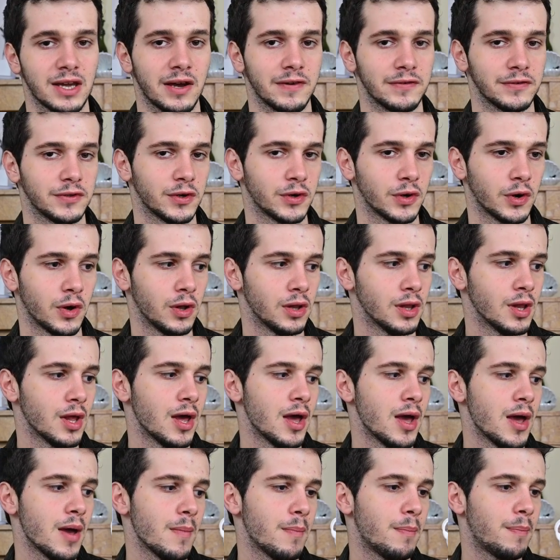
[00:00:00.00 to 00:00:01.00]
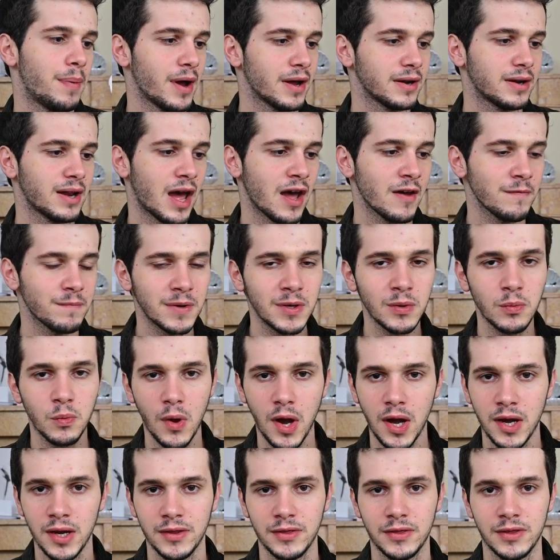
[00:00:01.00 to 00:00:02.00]
after all, but I've been
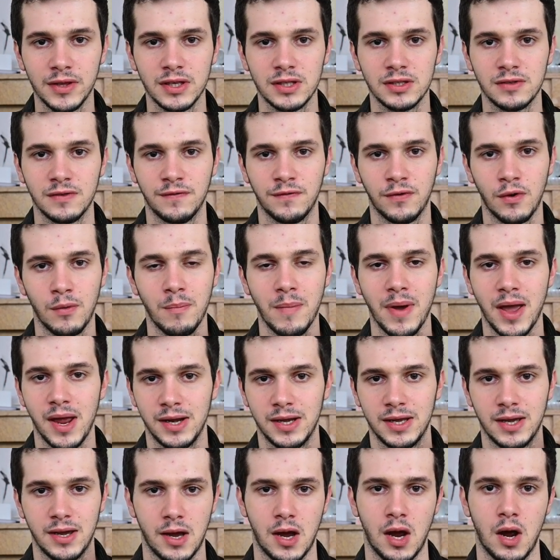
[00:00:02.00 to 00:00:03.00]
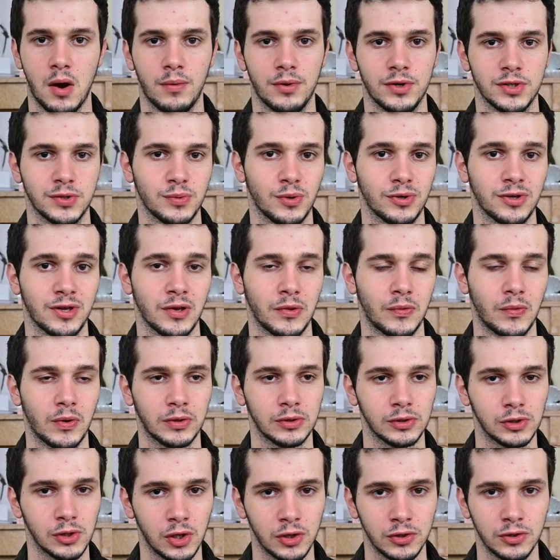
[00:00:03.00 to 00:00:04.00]
wearing these for many hours walking
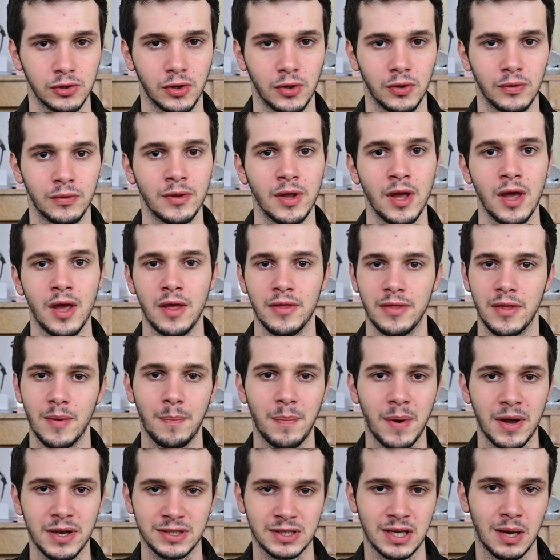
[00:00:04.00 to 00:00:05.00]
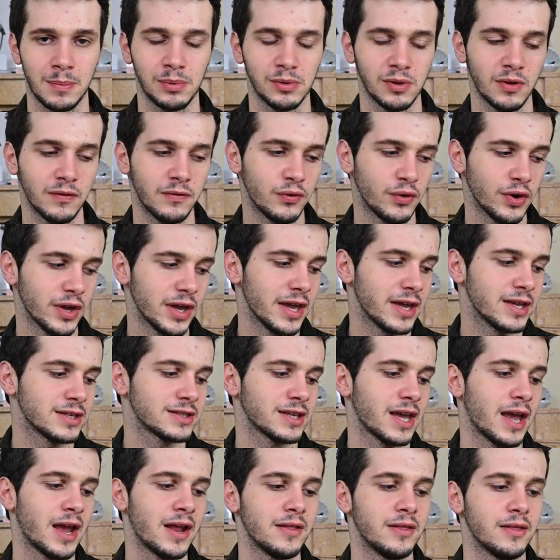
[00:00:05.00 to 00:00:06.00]
around London the past couple of weeks,
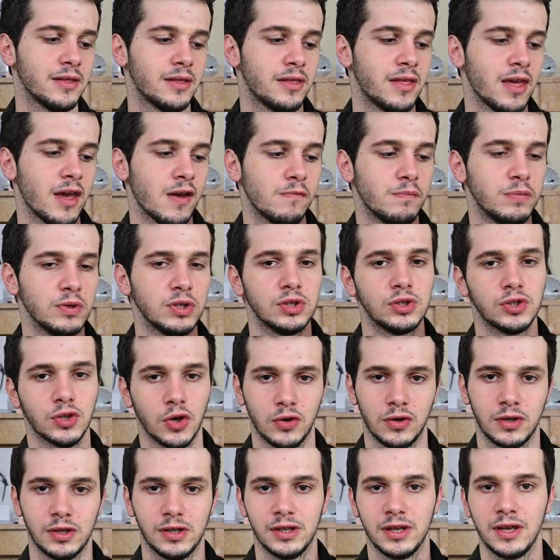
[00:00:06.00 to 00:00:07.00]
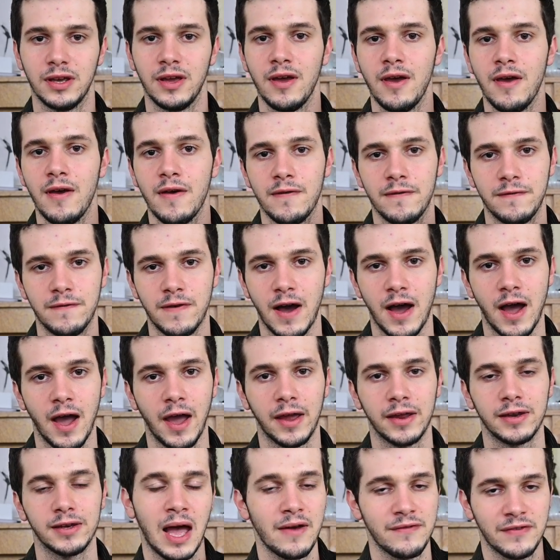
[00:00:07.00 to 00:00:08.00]
and they have been totally
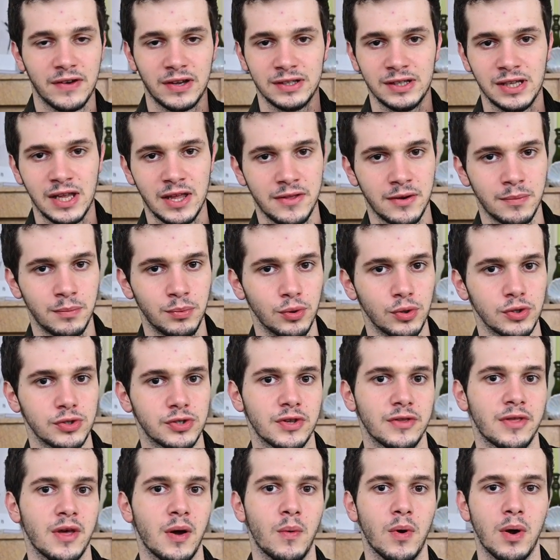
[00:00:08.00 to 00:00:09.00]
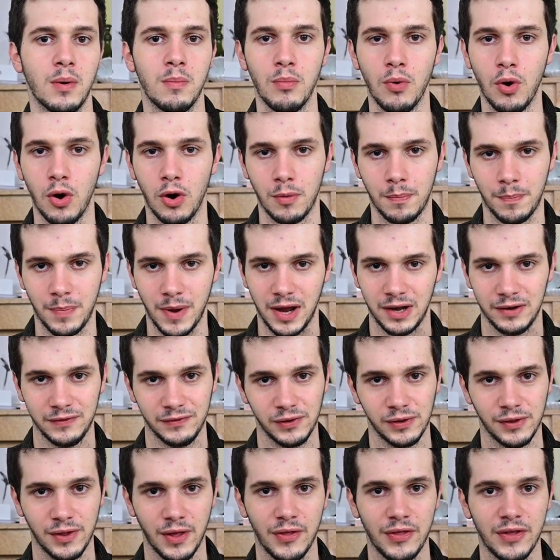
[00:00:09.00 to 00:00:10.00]
fine. I've had leather boots that were more
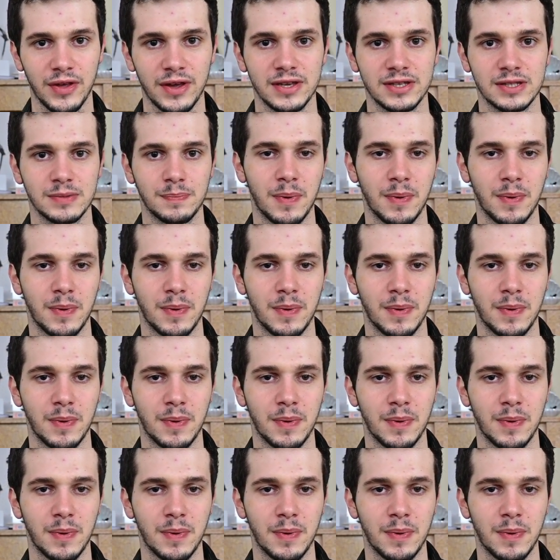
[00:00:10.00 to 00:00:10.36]
painful than these,